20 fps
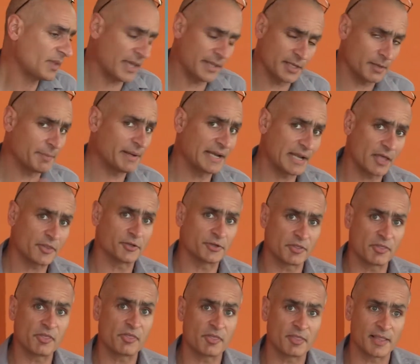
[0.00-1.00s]
And there are many other
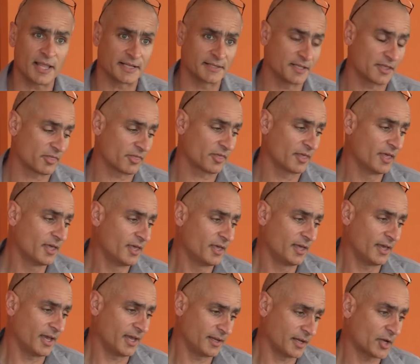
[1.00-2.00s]
diseases like this,
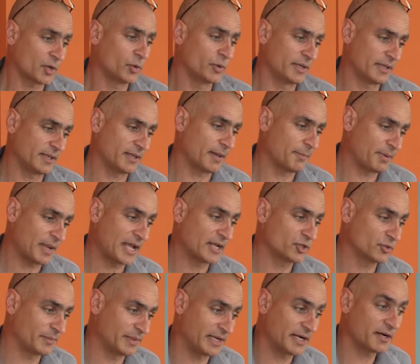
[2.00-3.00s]
and not only
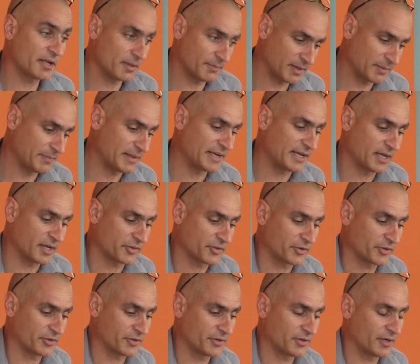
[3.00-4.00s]
applying to malaria, but many
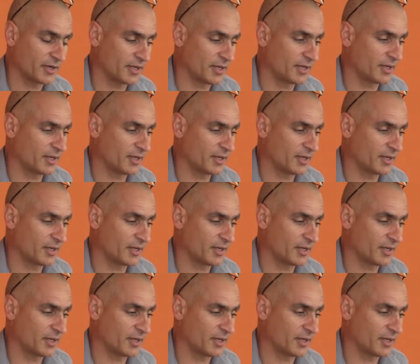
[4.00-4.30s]
other